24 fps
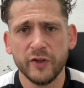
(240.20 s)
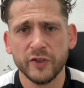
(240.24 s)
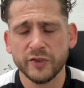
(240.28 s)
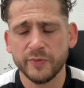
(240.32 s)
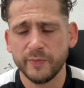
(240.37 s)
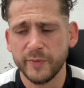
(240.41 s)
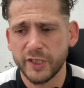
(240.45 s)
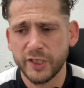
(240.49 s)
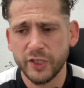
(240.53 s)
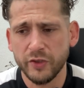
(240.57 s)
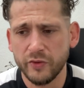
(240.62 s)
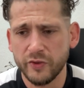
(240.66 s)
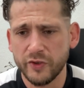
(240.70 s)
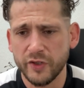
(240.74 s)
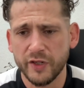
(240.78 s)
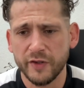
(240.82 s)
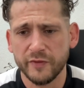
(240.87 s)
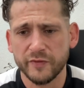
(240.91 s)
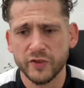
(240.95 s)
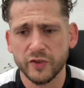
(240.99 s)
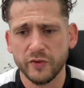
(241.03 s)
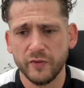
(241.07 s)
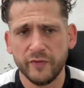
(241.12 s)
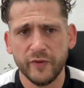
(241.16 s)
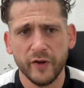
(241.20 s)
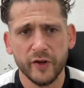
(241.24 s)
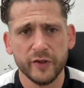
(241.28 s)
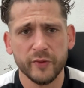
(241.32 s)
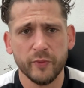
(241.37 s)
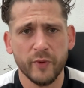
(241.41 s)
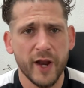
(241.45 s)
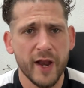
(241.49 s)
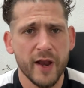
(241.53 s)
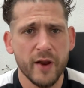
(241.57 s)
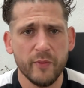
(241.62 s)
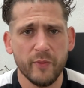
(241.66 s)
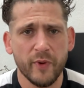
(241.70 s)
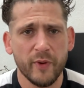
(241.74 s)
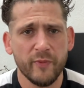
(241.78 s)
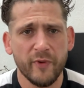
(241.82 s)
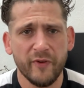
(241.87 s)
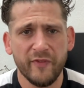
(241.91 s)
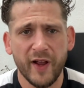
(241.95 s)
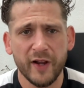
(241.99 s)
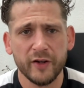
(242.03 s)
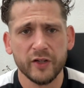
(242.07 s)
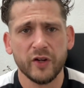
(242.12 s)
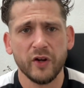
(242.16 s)
My children have suffered when
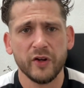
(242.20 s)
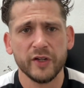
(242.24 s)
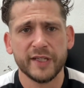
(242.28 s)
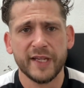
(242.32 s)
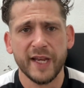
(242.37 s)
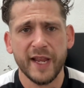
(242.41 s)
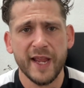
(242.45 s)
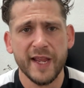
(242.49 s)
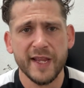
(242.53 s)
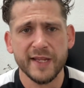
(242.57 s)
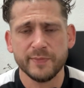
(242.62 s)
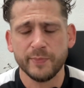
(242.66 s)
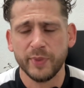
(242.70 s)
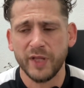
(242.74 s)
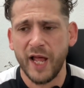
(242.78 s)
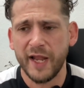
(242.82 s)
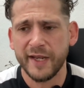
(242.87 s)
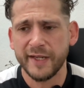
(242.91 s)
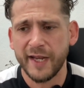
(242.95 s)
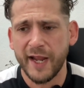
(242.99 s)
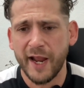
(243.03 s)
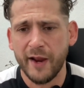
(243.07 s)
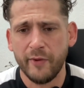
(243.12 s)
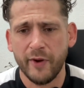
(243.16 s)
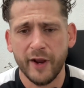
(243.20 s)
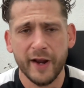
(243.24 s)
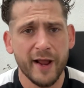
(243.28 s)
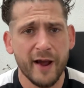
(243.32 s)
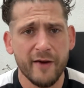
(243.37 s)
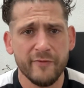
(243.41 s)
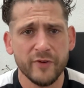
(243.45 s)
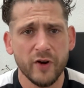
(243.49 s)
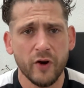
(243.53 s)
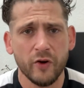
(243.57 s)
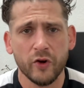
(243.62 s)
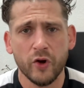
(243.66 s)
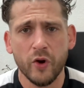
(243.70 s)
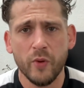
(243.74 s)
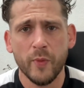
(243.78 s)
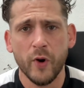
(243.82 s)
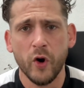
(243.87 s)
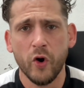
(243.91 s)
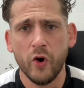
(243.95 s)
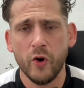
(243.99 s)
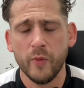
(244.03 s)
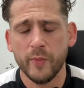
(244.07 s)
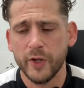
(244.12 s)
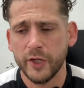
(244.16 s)
we've got days planned out and I've not come
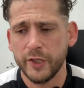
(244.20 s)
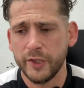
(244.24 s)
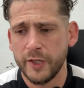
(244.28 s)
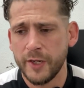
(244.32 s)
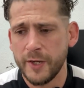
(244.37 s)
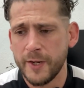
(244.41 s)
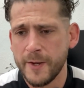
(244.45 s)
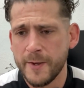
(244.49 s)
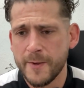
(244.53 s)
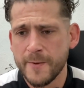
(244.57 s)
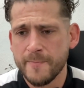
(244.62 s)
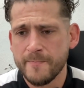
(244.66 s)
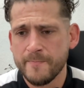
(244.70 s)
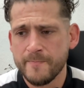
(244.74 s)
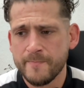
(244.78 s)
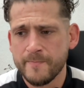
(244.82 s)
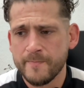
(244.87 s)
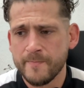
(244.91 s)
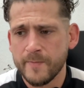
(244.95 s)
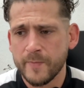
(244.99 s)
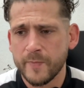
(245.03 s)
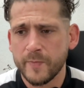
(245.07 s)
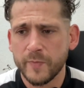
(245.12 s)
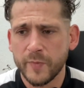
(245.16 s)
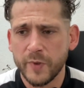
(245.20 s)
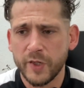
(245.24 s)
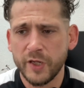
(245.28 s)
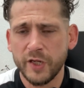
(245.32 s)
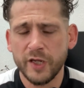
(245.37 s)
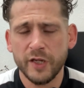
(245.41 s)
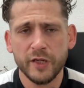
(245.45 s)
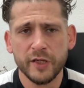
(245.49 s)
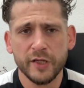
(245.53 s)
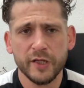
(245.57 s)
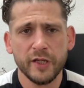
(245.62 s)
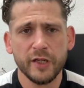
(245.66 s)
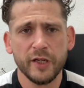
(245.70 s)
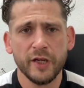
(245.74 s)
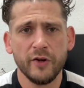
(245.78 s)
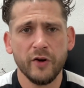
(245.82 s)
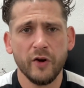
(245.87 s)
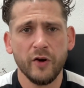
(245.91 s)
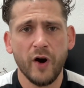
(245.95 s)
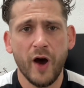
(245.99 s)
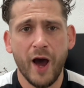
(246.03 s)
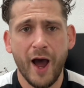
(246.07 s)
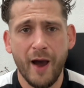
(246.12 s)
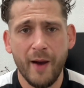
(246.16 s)
home. And you
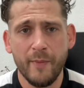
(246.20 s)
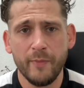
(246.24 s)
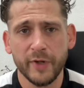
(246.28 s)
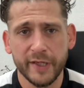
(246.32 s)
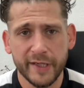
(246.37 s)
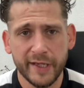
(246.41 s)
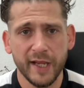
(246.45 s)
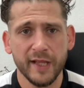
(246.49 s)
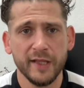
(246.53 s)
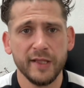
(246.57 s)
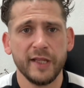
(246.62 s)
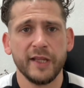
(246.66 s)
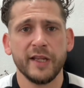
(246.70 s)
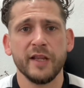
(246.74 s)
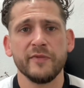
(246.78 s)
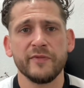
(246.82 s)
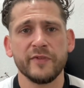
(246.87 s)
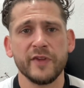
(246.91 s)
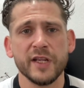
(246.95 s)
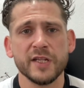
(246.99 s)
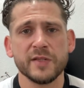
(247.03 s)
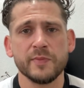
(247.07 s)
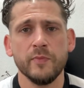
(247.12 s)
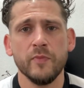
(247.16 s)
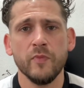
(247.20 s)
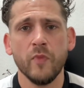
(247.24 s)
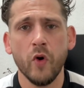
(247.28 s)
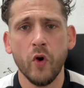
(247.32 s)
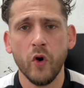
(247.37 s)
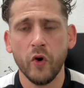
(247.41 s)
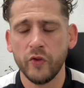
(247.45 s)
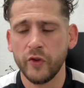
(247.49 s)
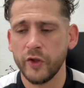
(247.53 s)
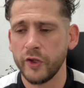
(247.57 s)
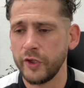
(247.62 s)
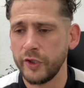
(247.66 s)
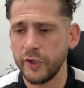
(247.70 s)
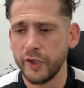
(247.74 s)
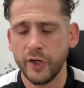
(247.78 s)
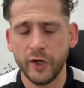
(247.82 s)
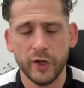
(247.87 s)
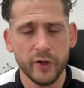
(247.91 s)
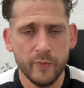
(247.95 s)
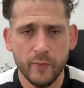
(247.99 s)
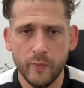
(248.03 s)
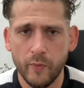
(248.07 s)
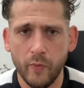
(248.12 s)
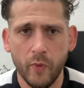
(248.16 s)
know, I'm guilty of this more
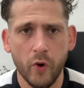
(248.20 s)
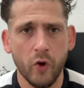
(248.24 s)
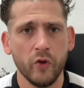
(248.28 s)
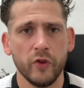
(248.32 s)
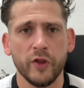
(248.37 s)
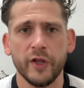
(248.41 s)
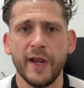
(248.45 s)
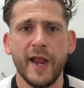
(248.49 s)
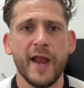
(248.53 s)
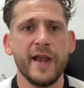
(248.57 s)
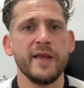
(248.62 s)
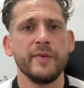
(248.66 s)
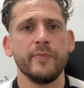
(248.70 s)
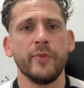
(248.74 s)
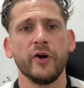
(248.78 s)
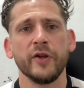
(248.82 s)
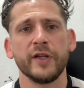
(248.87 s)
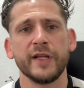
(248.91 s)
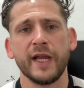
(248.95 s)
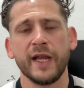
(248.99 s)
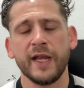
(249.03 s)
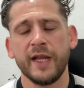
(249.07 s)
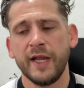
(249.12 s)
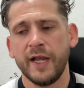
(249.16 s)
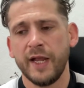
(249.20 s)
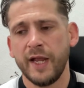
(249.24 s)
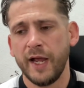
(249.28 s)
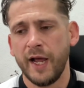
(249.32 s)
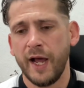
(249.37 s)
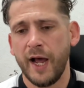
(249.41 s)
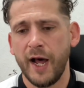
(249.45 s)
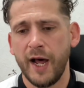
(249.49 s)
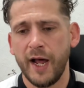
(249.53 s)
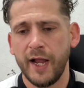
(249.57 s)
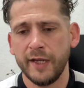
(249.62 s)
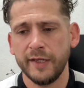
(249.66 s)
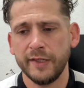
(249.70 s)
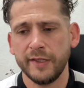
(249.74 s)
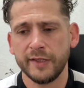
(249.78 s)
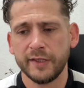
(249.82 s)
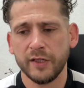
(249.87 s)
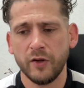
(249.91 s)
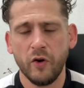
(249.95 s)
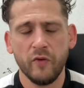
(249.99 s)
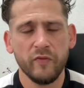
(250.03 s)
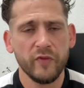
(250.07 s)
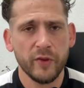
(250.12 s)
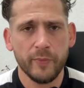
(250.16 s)
than anybody. And
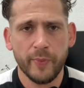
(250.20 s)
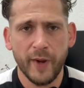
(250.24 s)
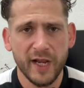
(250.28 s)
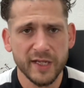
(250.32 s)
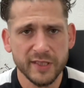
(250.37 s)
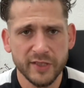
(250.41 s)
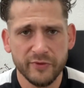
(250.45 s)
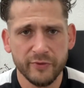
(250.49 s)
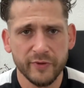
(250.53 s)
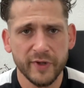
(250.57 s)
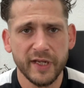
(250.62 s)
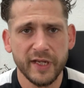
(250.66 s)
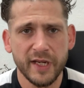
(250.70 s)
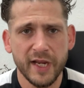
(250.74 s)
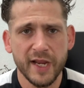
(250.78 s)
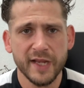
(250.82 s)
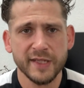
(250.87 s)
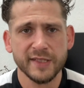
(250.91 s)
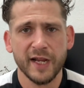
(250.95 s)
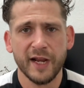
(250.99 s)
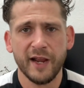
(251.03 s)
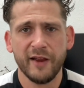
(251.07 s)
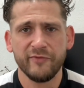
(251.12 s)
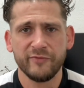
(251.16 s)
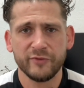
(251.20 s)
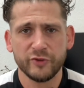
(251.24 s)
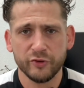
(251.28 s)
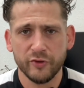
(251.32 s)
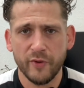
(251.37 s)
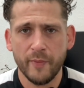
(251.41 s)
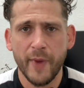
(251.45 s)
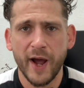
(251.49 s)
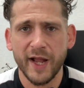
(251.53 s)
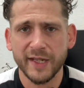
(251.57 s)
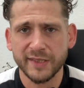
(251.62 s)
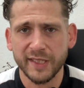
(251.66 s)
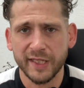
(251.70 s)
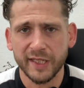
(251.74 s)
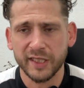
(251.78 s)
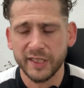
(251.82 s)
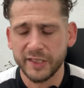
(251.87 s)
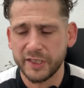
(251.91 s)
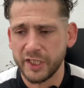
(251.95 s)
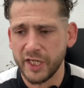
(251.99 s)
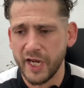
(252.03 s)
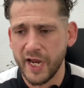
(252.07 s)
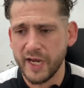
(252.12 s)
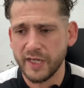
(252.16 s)
over the past 3 years, I have dramatically
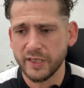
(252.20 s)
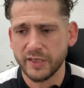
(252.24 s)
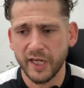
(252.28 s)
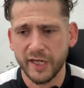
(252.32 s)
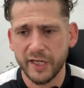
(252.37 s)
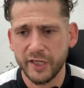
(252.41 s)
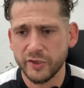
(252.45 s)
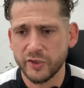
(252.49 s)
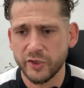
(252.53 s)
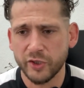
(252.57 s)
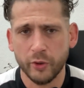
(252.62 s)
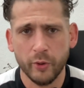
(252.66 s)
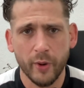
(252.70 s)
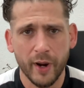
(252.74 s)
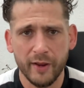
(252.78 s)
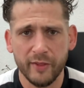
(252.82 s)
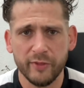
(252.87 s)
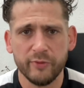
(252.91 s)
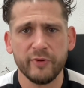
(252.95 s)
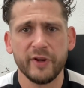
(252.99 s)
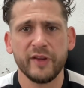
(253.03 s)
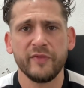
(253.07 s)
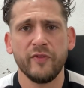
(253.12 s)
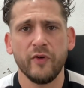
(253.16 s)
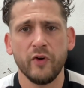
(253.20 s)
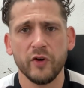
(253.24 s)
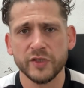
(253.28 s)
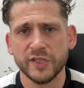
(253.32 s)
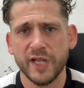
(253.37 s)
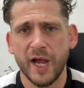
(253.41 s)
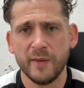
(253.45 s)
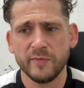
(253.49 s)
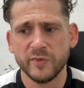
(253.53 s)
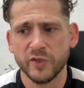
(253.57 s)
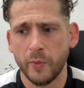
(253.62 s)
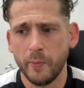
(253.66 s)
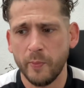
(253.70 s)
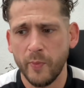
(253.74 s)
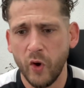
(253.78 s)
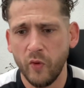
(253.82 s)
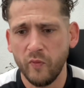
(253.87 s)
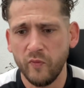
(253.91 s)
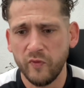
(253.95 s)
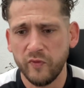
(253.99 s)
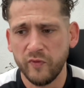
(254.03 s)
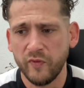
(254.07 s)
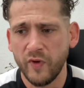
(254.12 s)
changed. I used to go out 3-4 times a month.